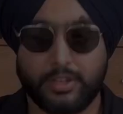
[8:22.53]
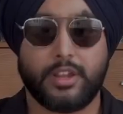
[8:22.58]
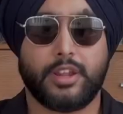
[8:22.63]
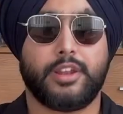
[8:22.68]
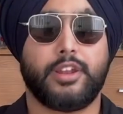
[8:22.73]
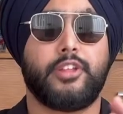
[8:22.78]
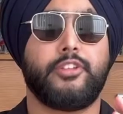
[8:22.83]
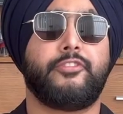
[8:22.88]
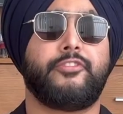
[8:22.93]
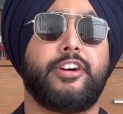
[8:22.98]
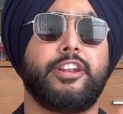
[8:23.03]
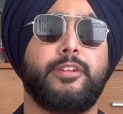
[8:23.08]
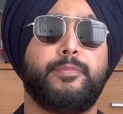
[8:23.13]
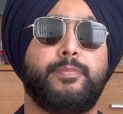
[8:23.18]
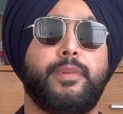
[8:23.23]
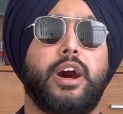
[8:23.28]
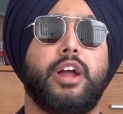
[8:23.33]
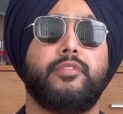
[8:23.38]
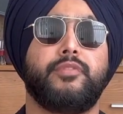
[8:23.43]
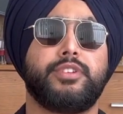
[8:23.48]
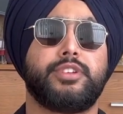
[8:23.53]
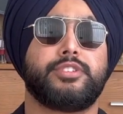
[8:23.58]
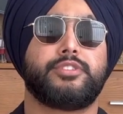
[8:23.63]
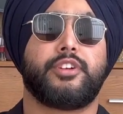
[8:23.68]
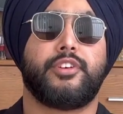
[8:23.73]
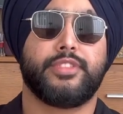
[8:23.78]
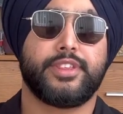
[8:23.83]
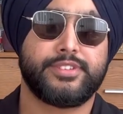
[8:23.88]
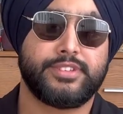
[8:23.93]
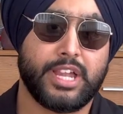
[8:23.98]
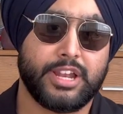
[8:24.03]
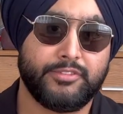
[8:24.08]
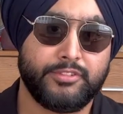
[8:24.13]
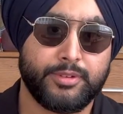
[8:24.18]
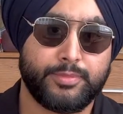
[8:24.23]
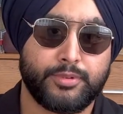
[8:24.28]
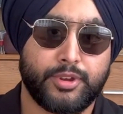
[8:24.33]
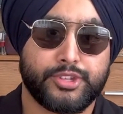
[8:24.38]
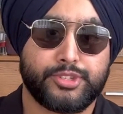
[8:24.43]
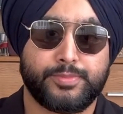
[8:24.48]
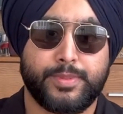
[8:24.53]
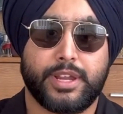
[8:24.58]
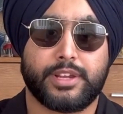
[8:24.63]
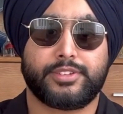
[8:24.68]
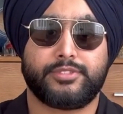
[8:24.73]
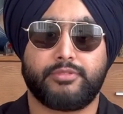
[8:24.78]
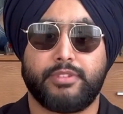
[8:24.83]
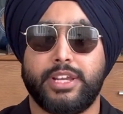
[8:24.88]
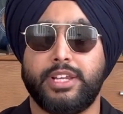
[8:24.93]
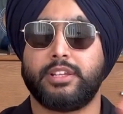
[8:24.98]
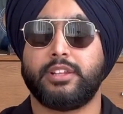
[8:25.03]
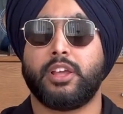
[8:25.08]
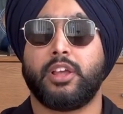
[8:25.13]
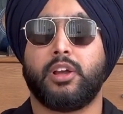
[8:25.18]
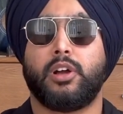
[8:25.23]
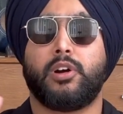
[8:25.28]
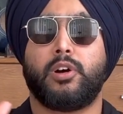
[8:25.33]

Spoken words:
Now the final part, which is around the salary prospects, right?